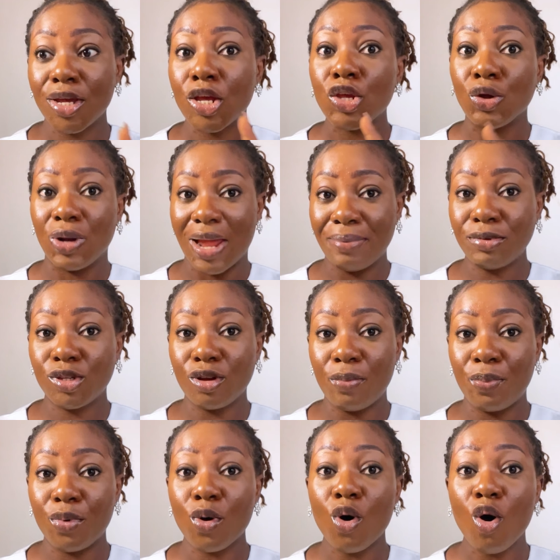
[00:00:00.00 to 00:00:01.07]
your
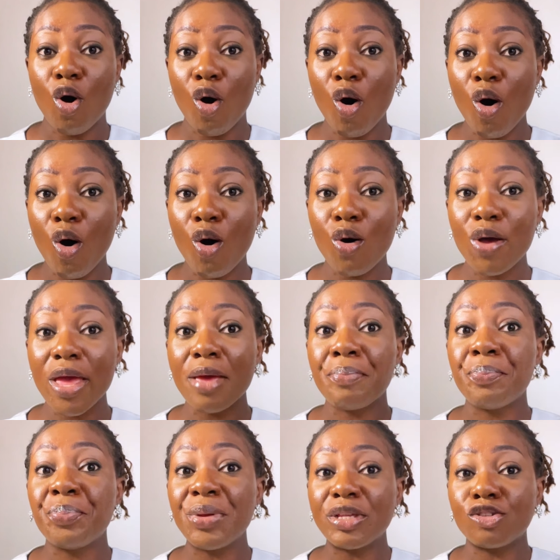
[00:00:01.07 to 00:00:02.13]
laptop, or a
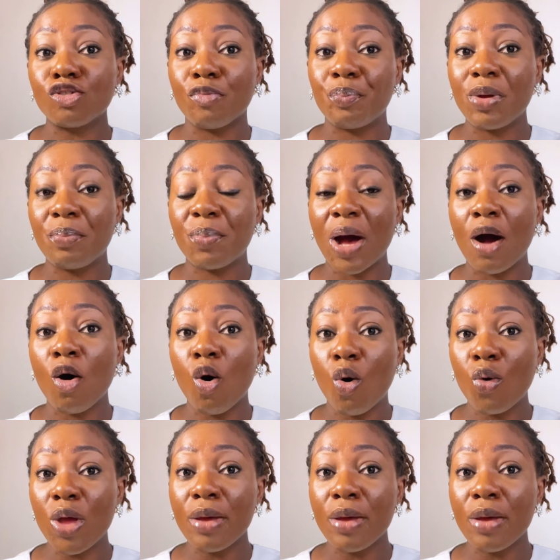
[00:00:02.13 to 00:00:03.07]
piece of paper or